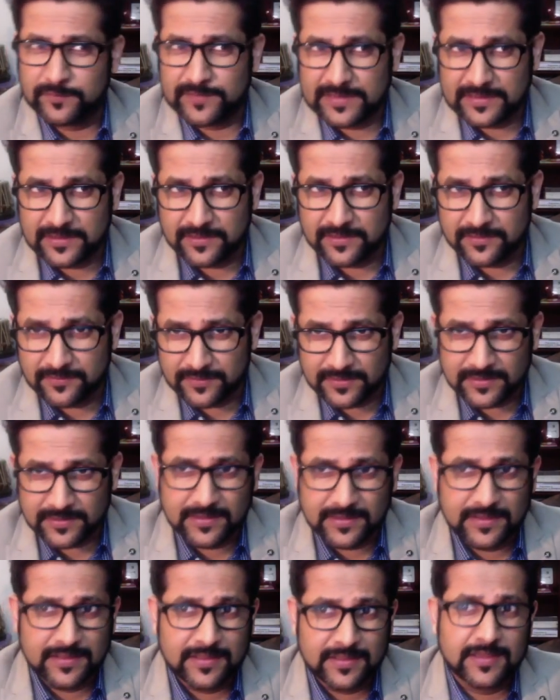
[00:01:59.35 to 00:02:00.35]
fleeing country.
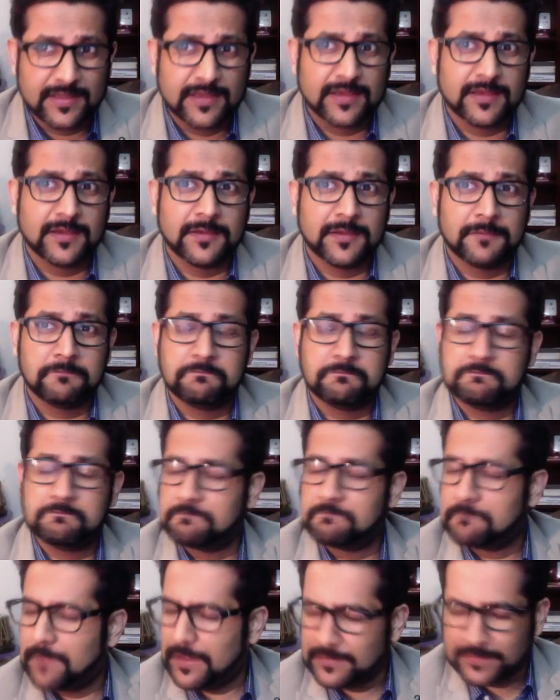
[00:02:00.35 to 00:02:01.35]
Uh,
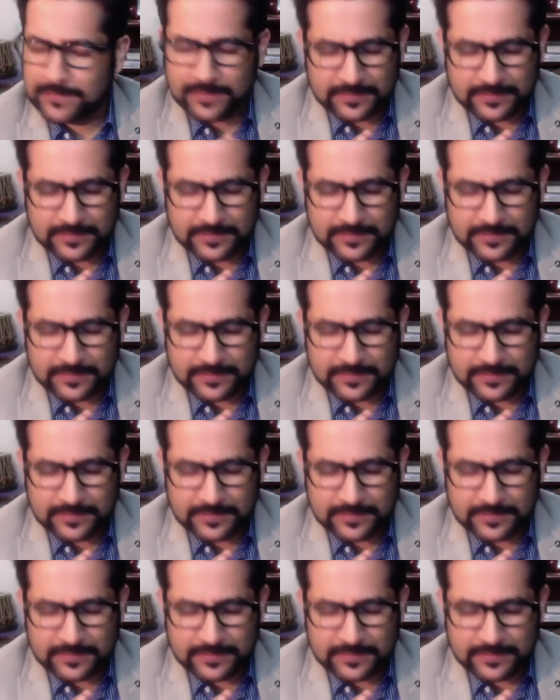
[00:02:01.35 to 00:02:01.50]
I think